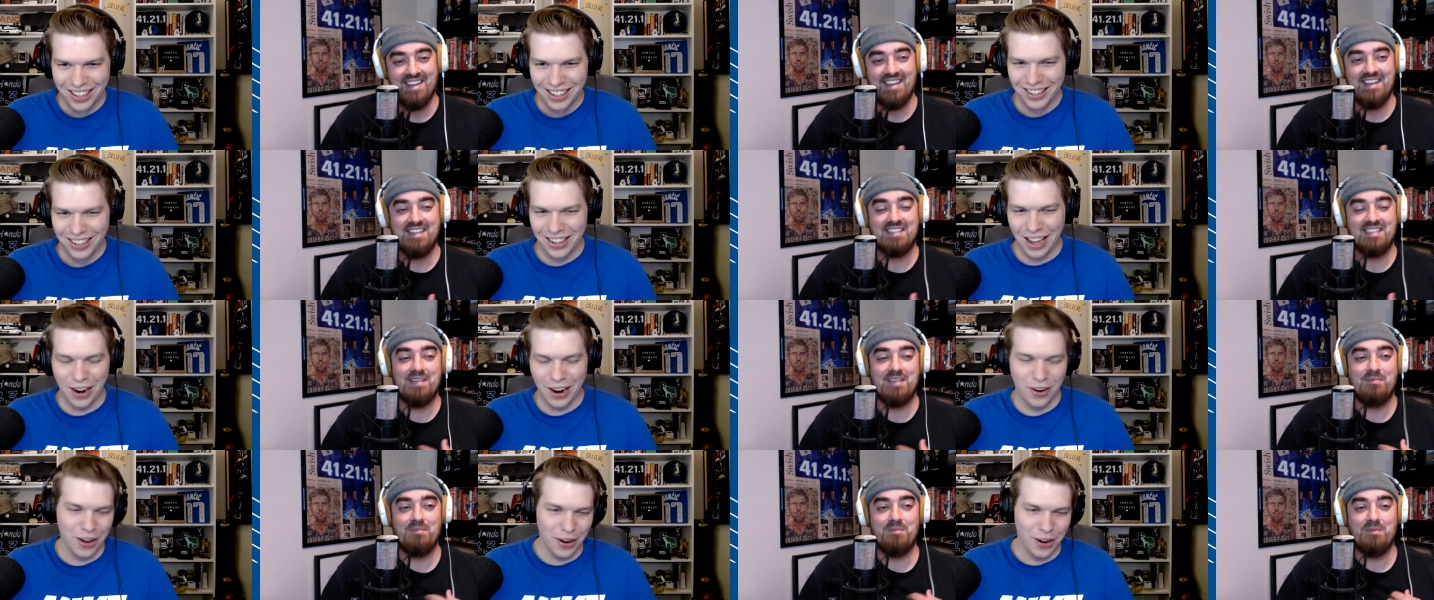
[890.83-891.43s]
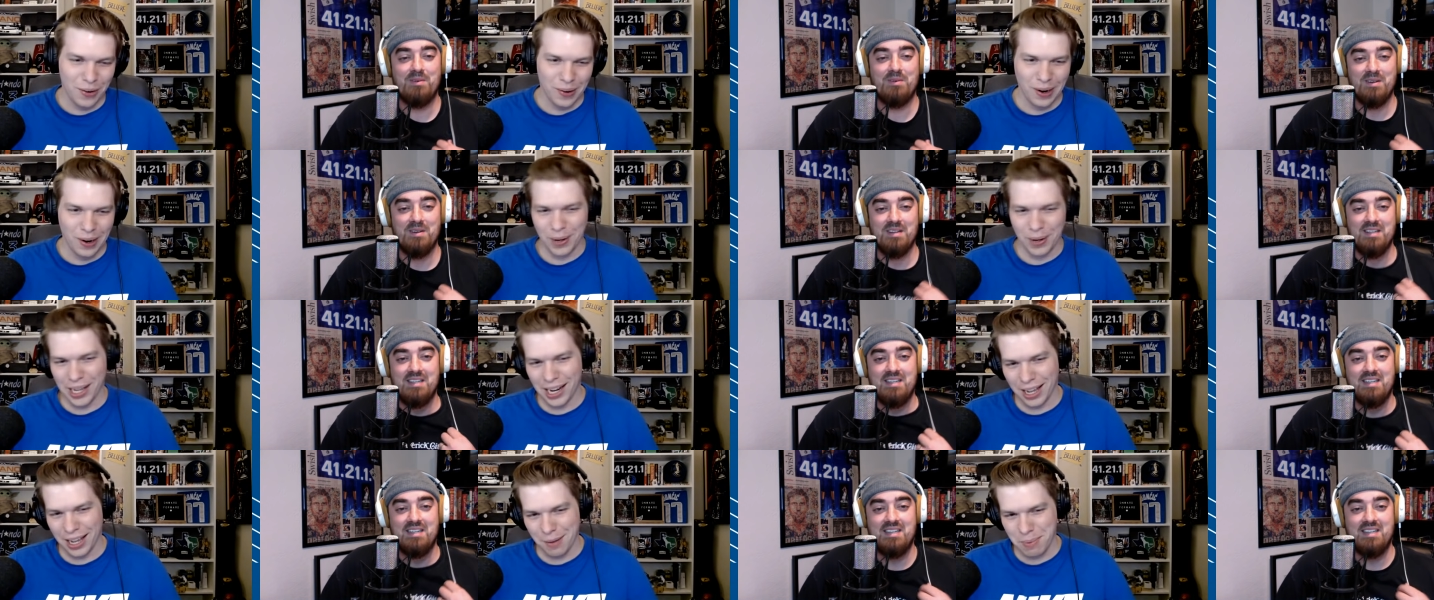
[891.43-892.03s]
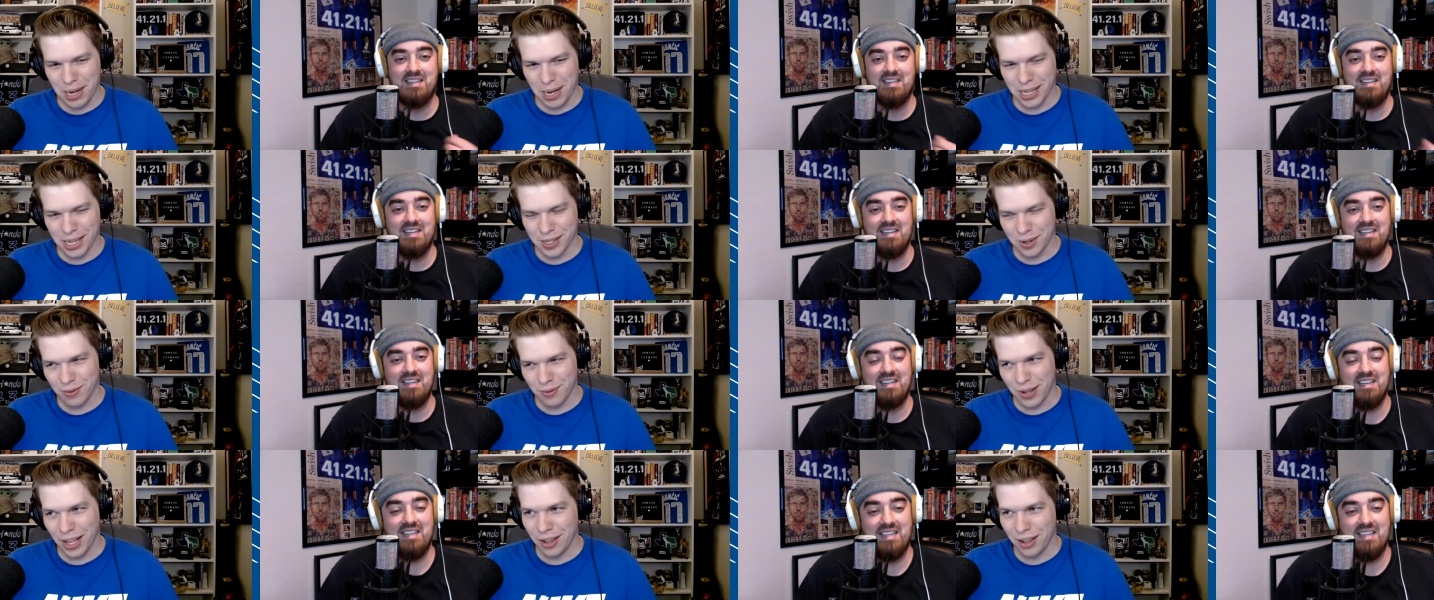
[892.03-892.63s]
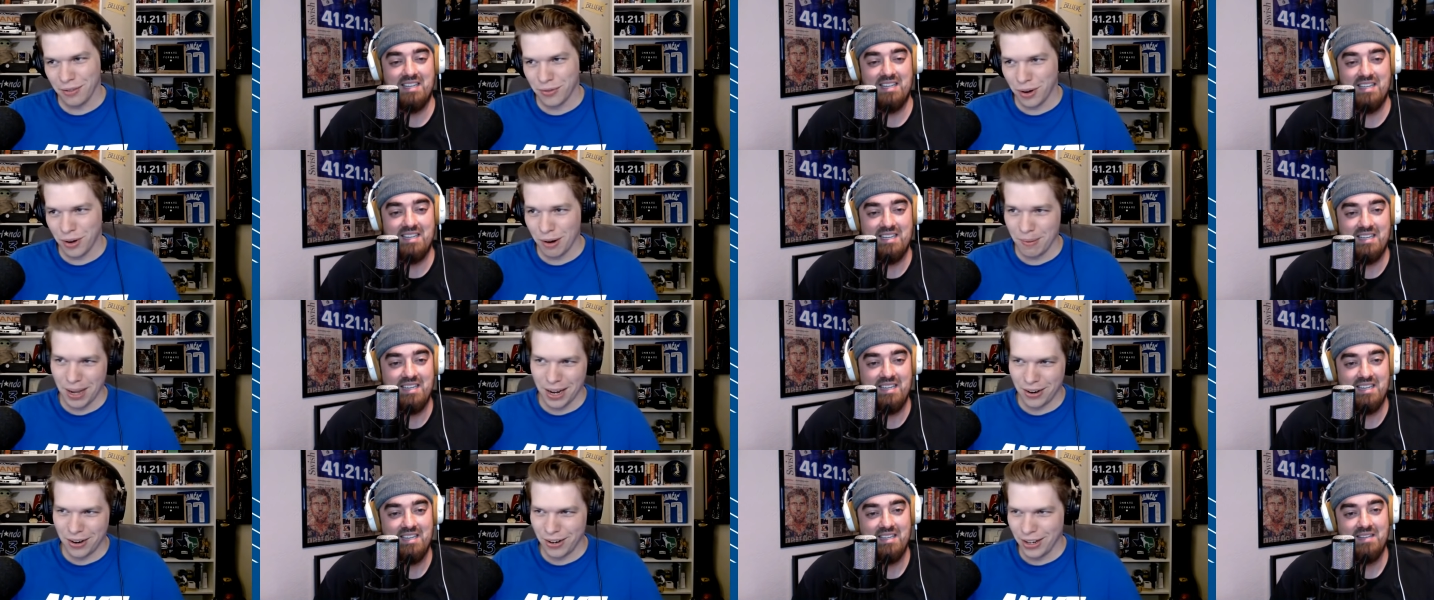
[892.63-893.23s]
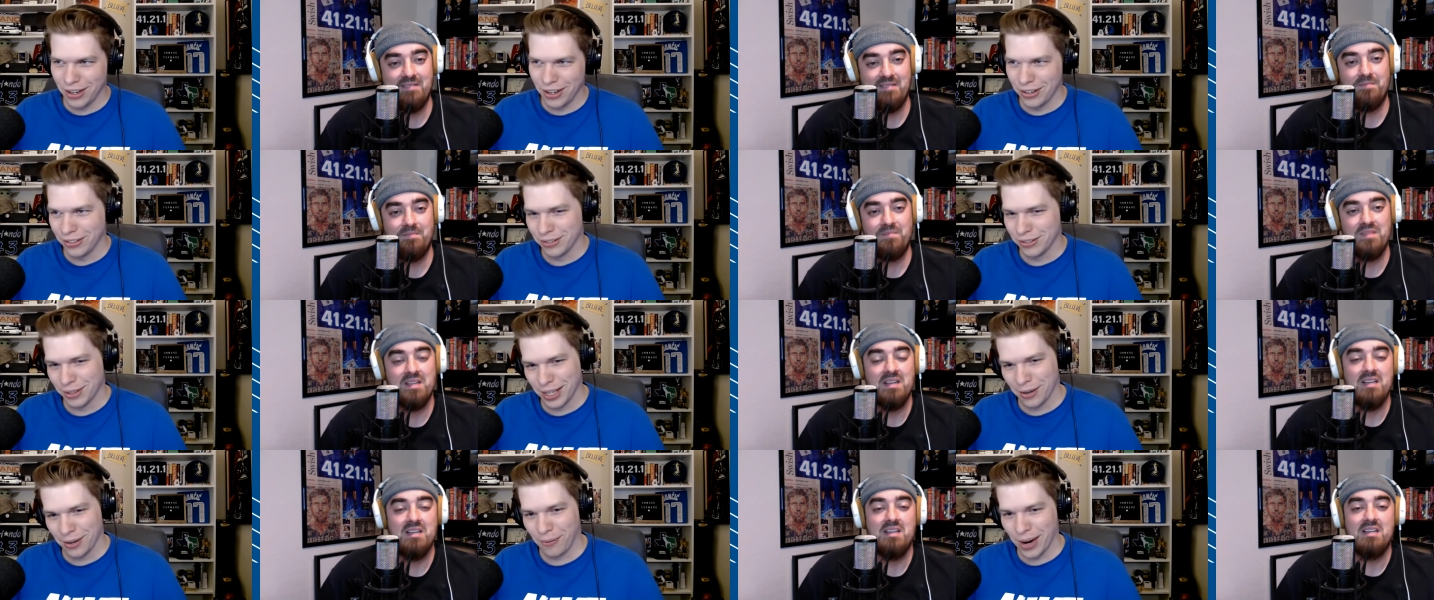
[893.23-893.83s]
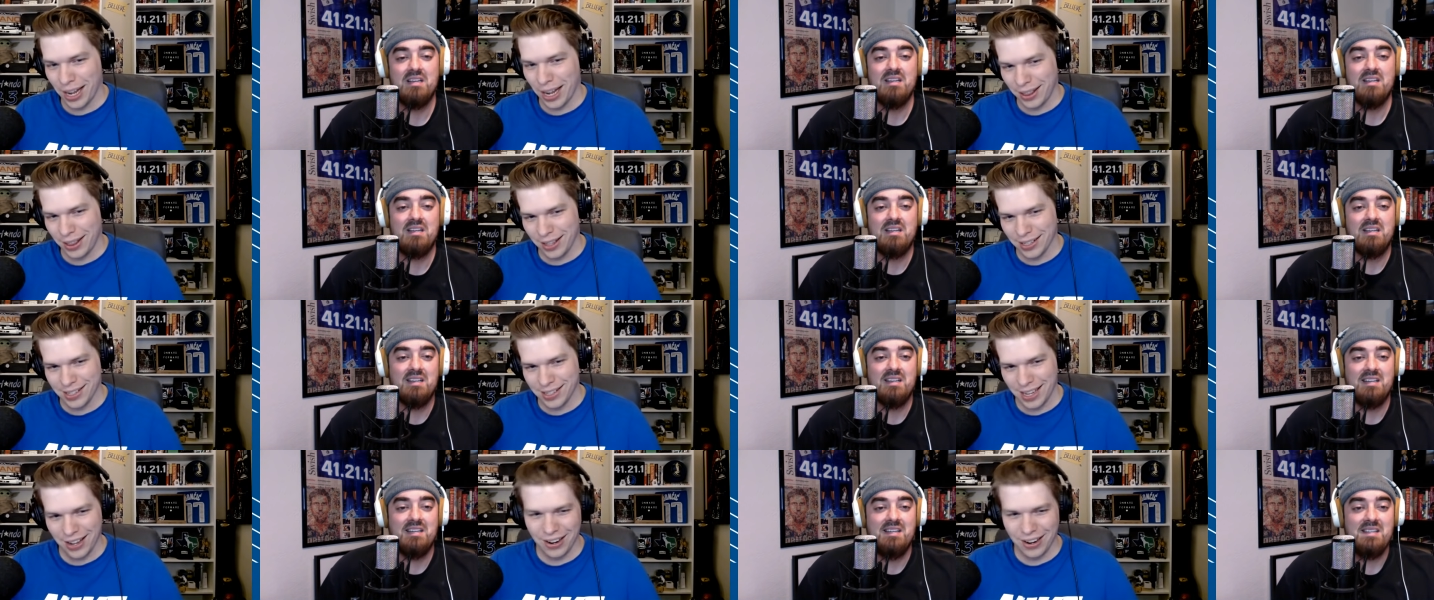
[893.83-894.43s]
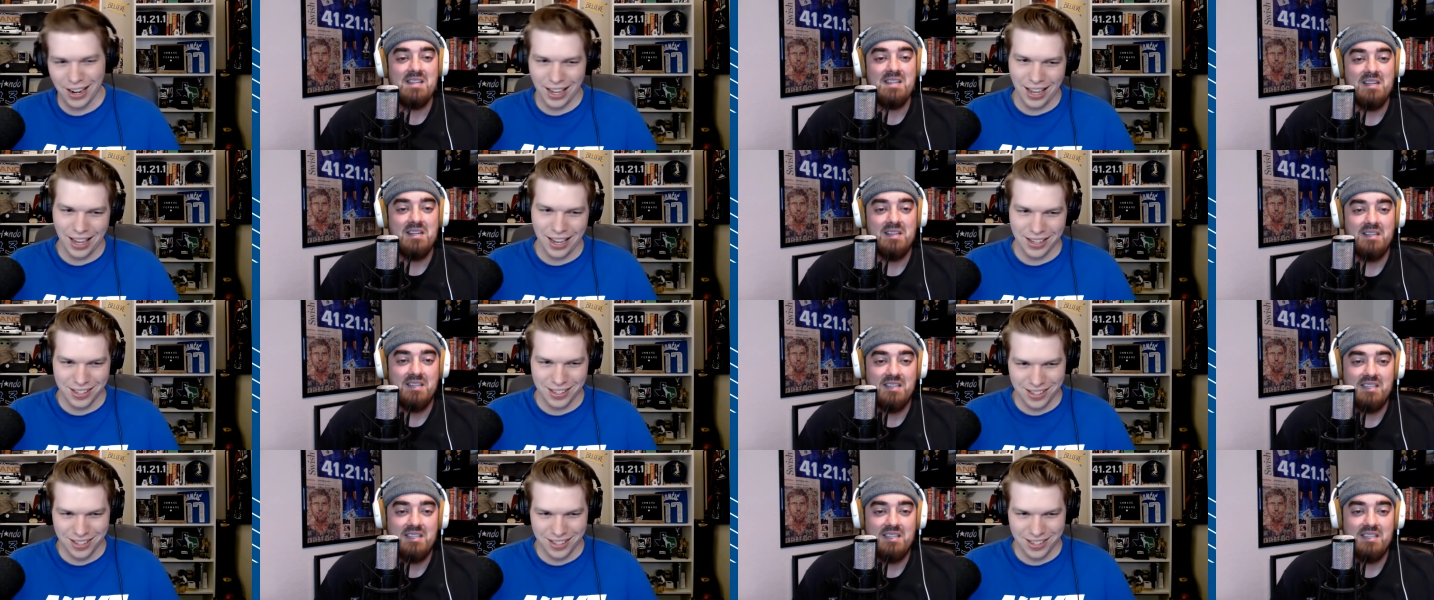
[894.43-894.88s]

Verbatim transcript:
Speaker 1: I don't know. Are we going to get positive value for him? I don't know. We're going to ride this out, I guess.